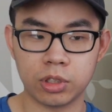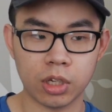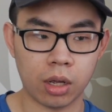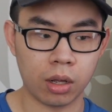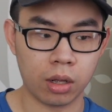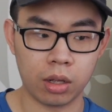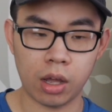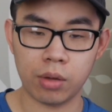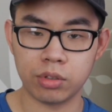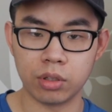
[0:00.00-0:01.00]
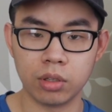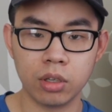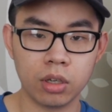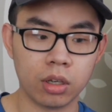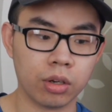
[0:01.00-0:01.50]
uh, obviously,
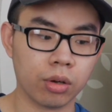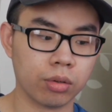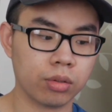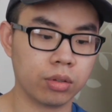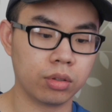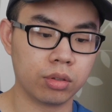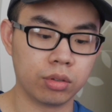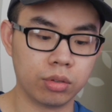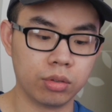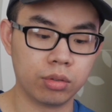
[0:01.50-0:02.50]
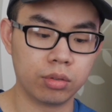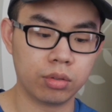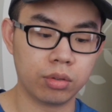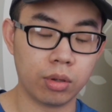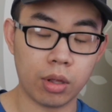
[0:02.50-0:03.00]
you know,
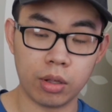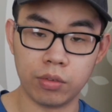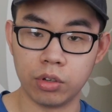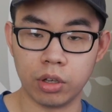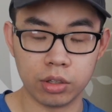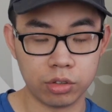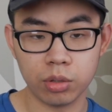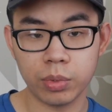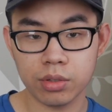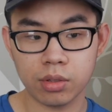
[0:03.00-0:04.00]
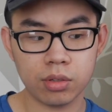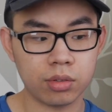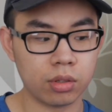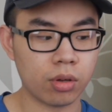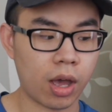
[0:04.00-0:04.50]
if you it's your business,
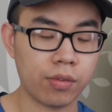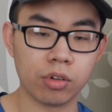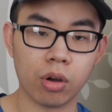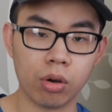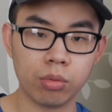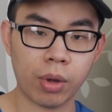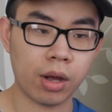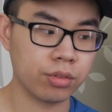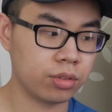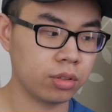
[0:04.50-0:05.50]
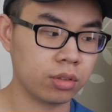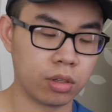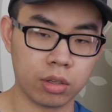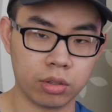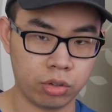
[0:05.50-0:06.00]
you have your own policies
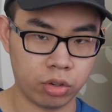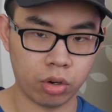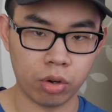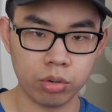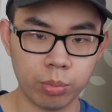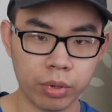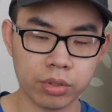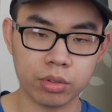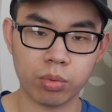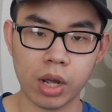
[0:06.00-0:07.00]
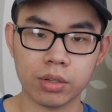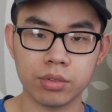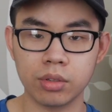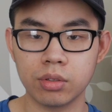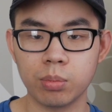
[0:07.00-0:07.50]
and, and your own business
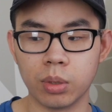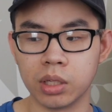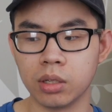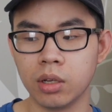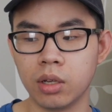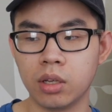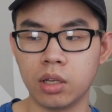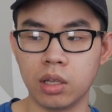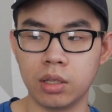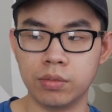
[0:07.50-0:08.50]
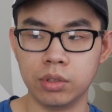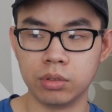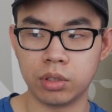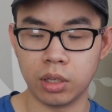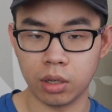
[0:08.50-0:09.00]
practices. But if you
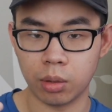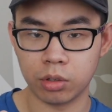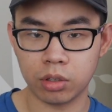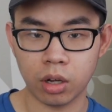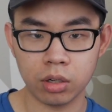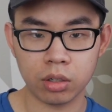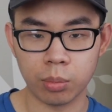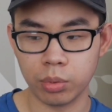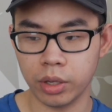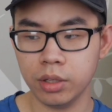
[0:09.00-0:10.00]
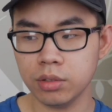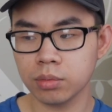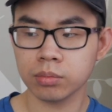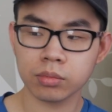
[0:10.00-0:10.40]
get a ton of complaints